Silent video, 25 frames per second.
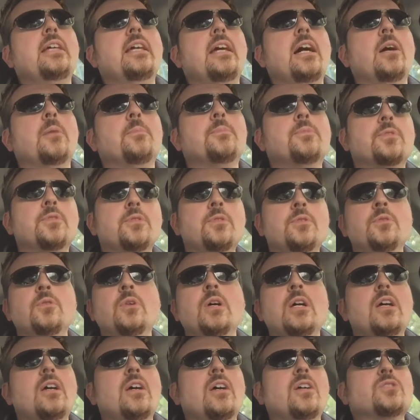helped to
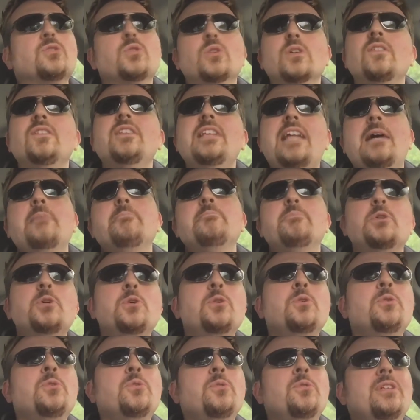sort of
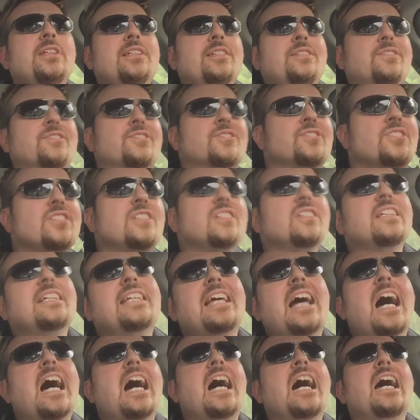lampoon his
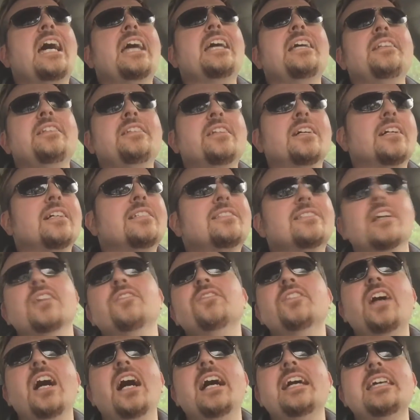steely-eyed,
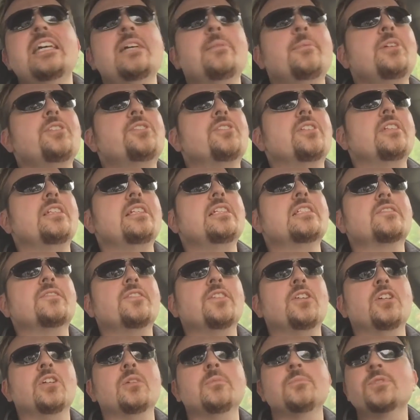tough guy image in these
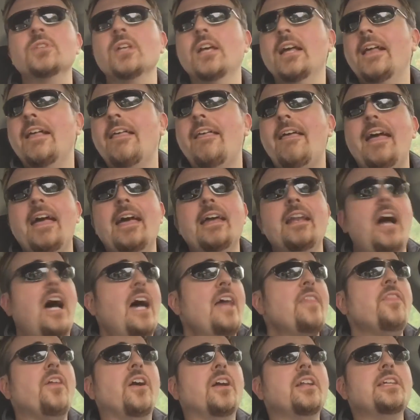films. And
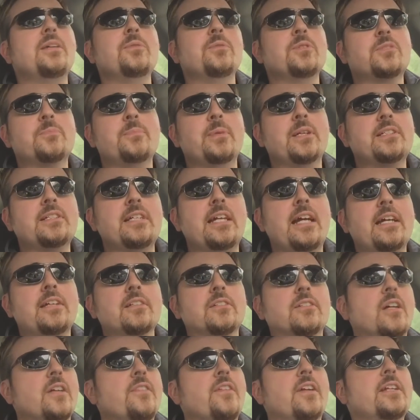I thought he was
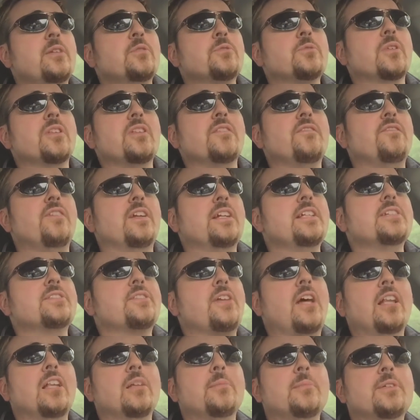spectacular. I thought he was one of the funniest
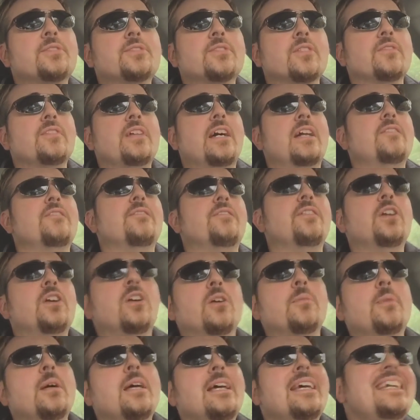elements of that
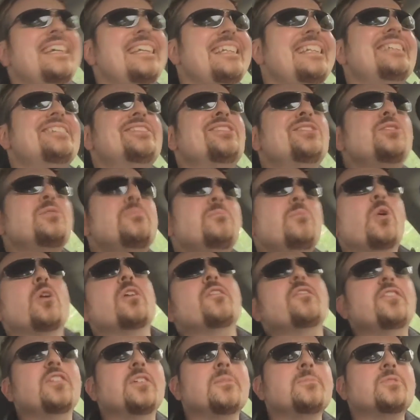film. He needs to do
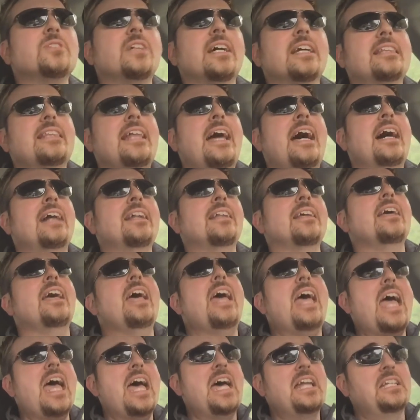more films like that
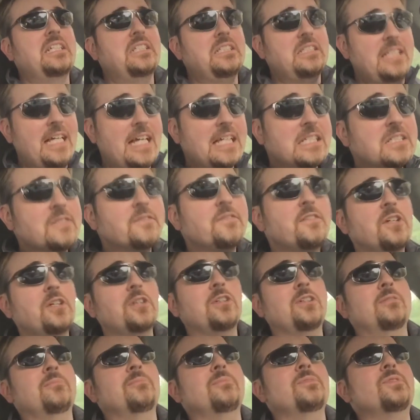and less
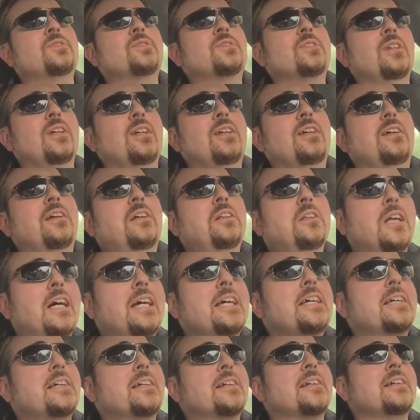films
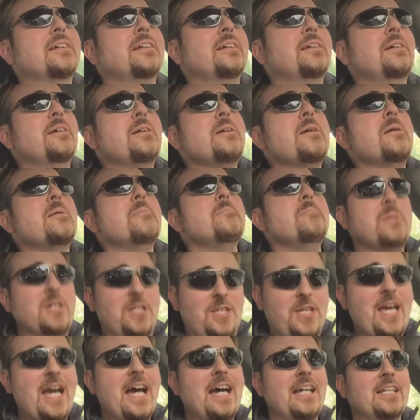like
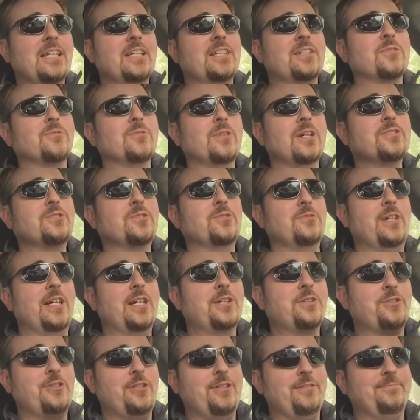Mechanic
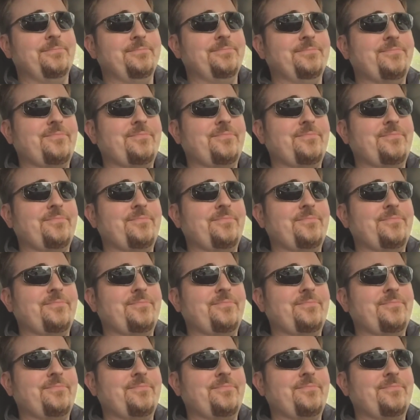Resurrection.